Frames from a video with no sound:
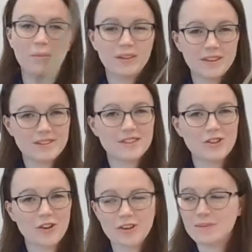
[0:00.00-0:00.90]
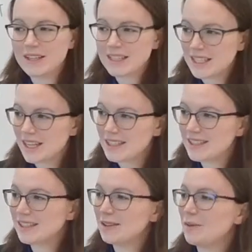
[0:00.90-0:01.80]
hopefully this is starting to make
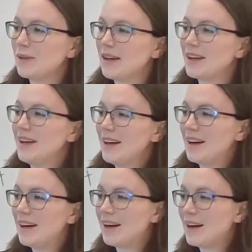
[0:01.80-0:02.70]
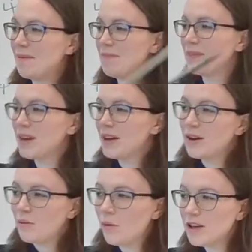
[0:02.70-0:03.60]
sense a little bit.
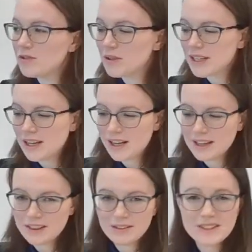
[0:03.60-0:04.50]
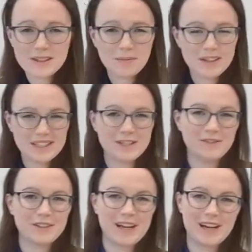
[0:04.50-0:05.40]
129, there is something
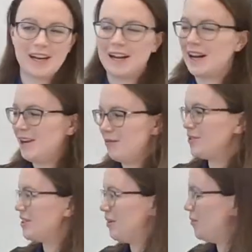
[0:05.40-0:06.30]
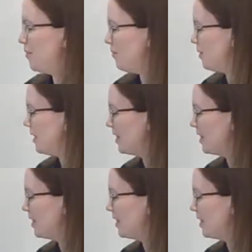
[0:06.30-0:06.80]
different, and I kind of wish they wouldn't have written